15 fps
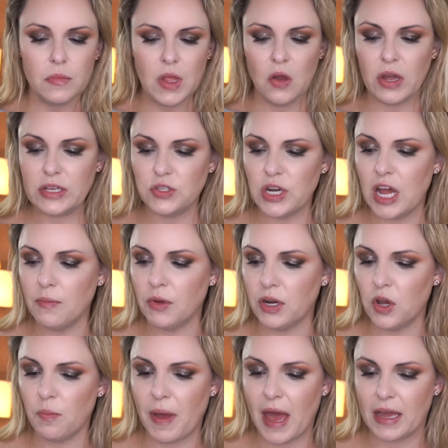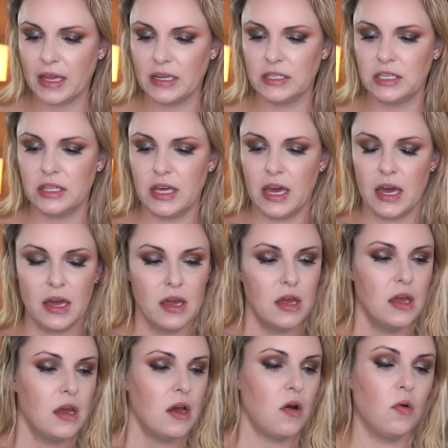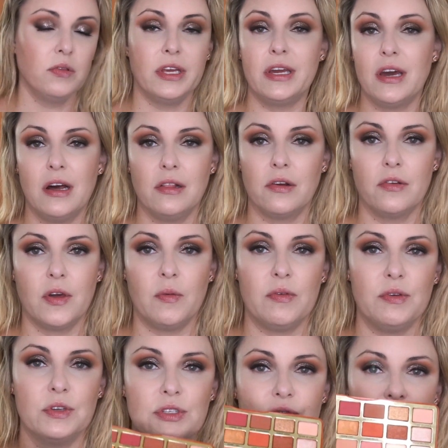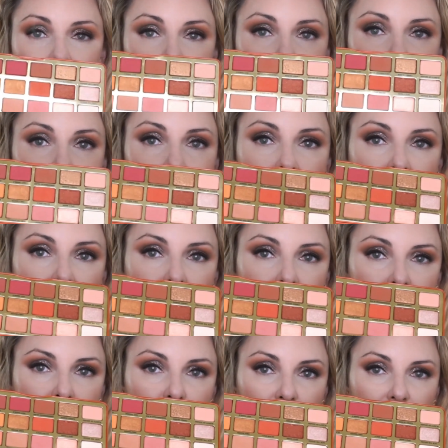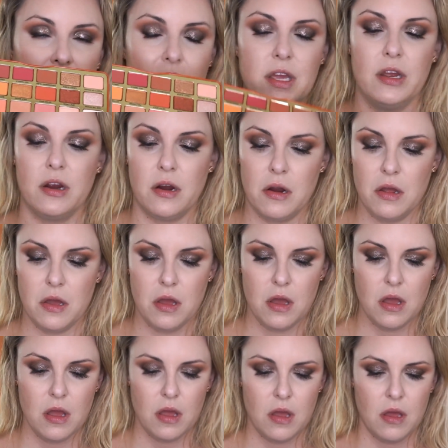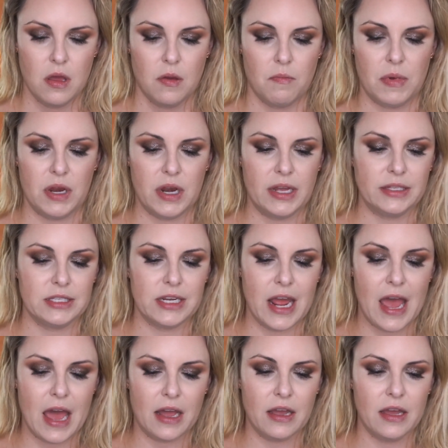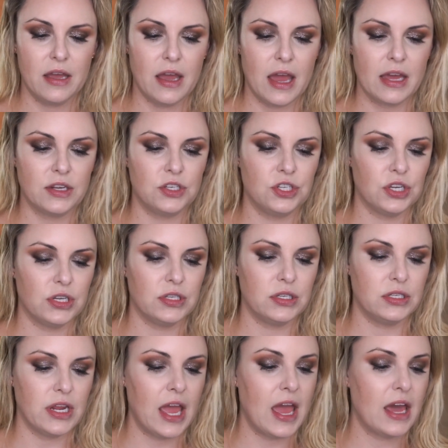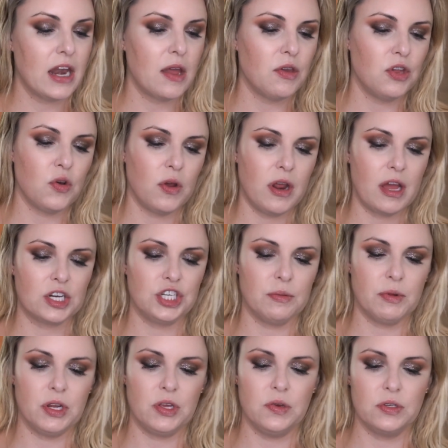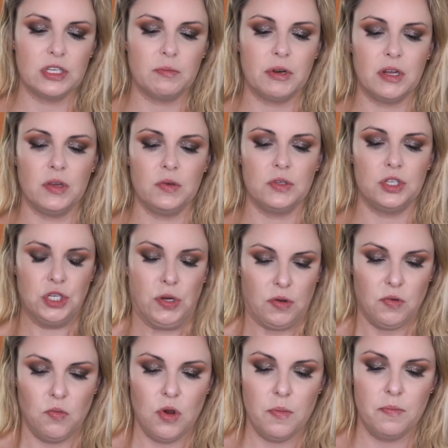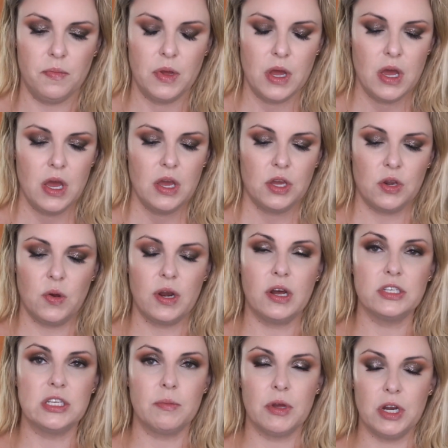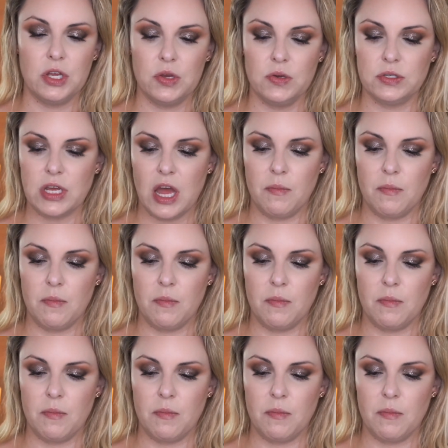Okay, so now I'm going to go back into the only color that we've used from this palette, this one right here, Midnight Snack, and just, and I, actually I'm going to use, you know what else I'm going to use?